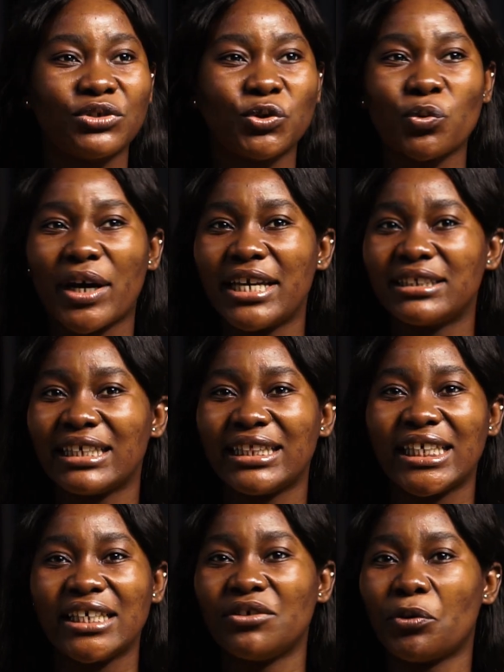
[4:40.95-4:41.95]
twice a
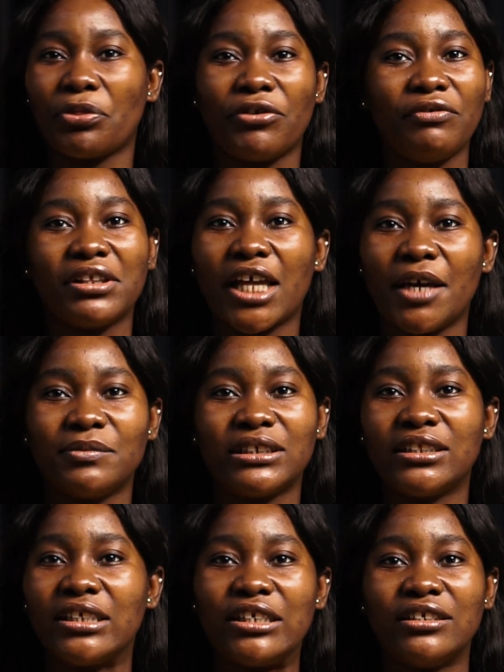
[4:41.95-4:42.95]
day or 3 times
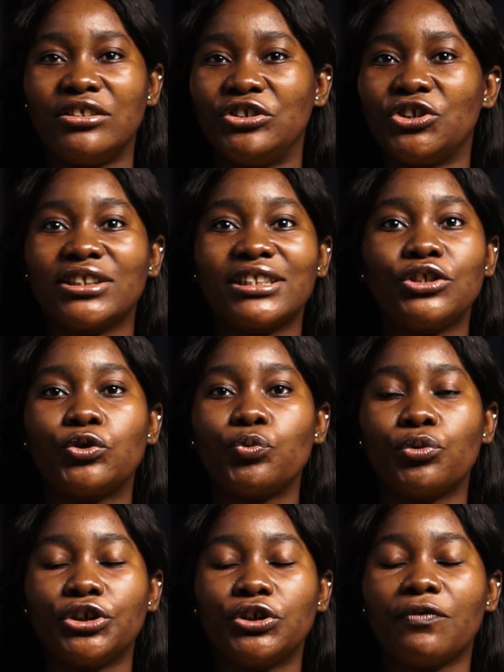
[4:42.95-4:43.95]
a day. You just need to
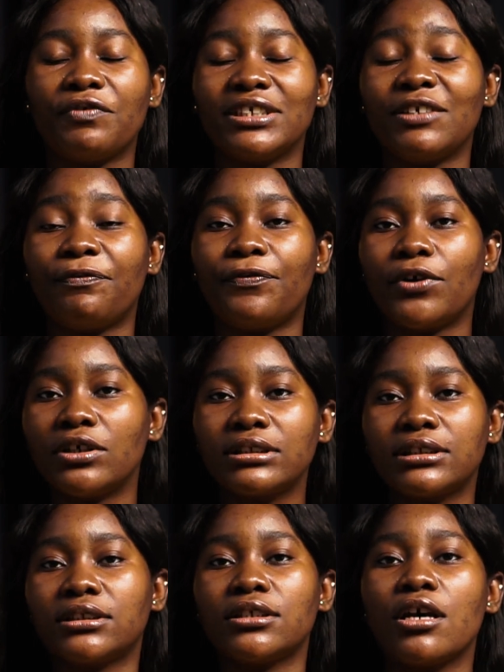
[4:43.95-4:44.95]
wash your face. The
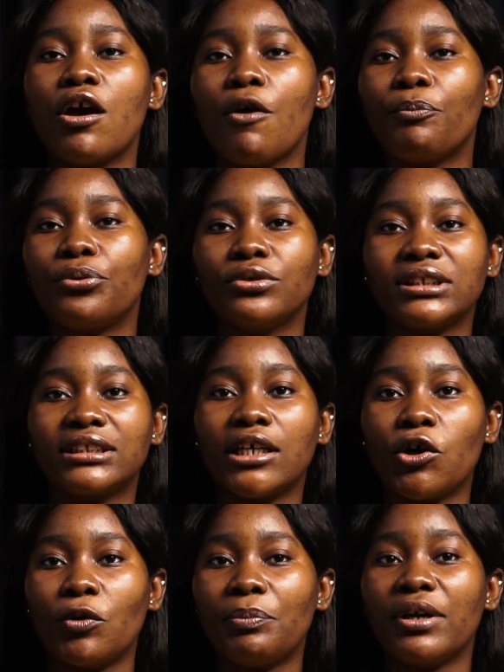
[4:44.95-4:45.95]
first
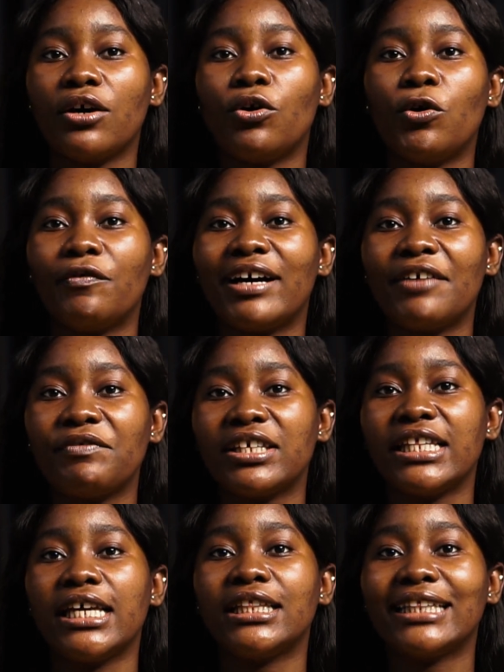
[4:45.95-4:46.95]
step of
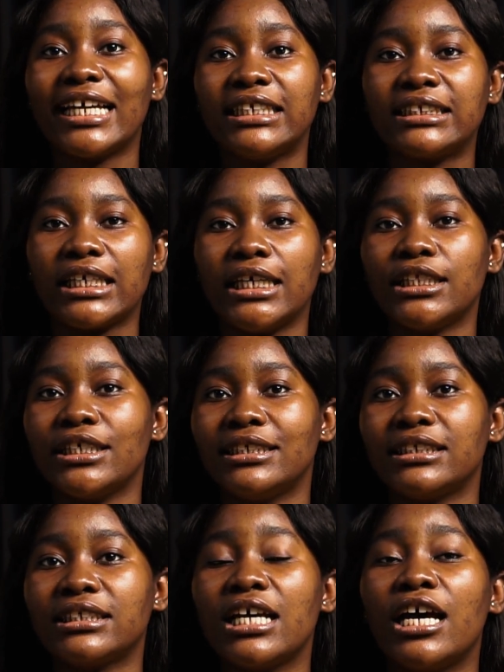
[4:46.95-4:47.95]
having a nice skin
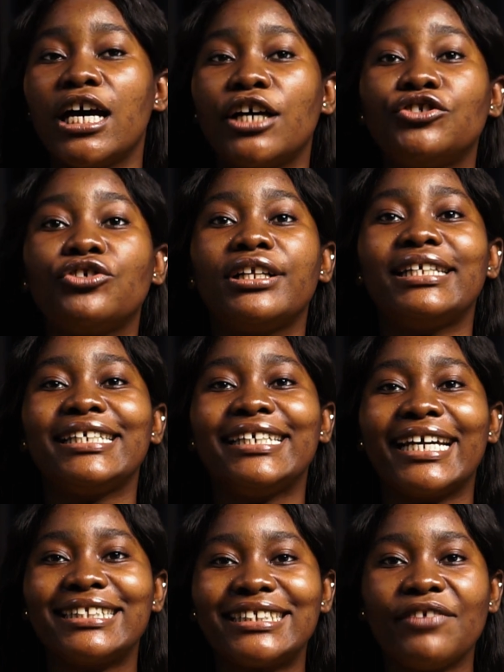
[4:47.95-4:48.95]
is actually
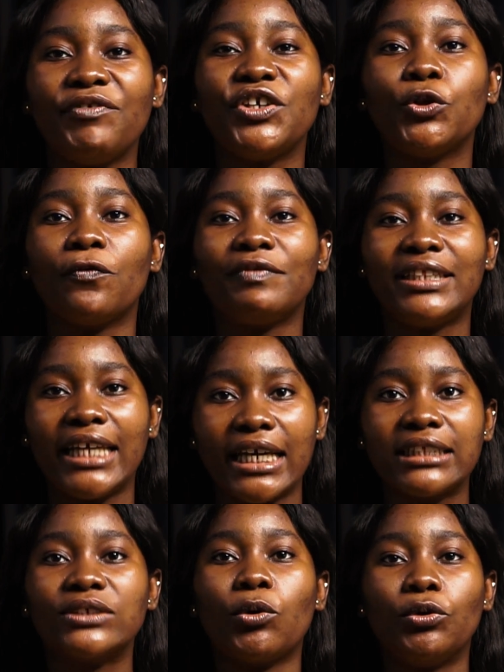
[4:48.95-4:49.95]
getting rid of
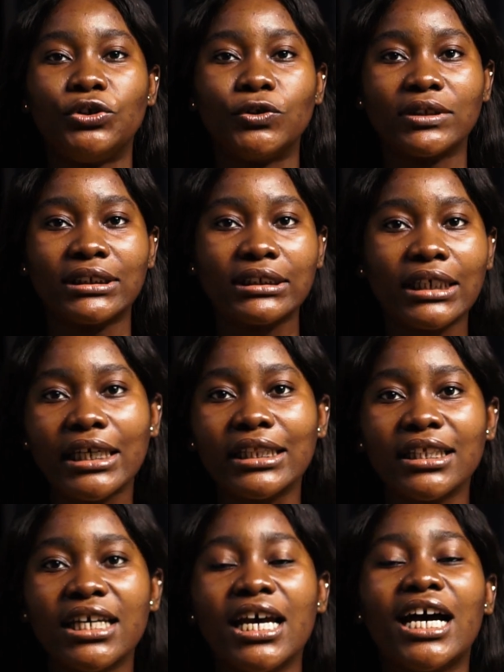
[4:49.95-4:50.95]
dirt on your skin.
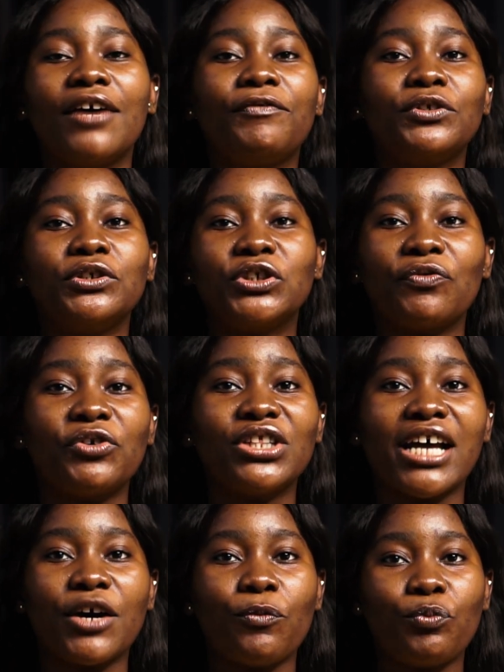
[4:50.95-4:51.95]
And for those of you
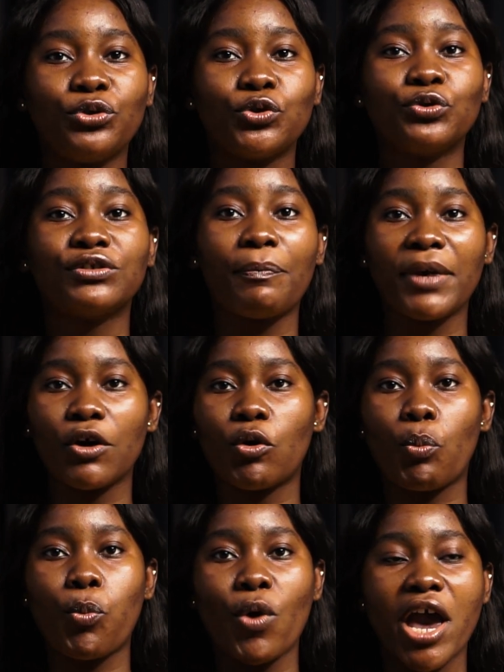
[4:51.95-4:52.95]
that use
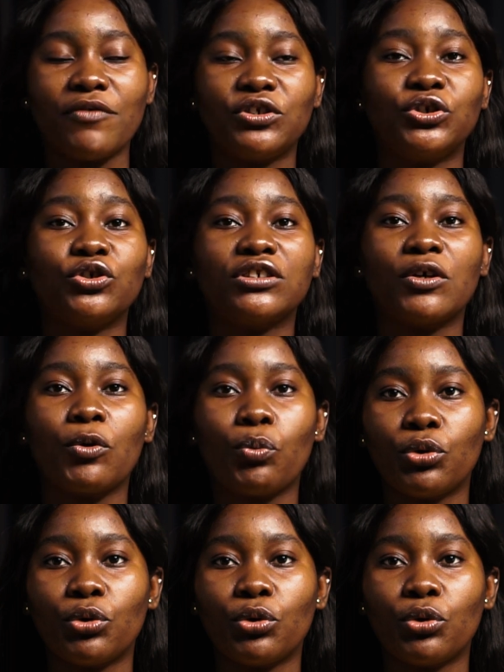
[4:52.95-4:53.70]
makeup wipes, you just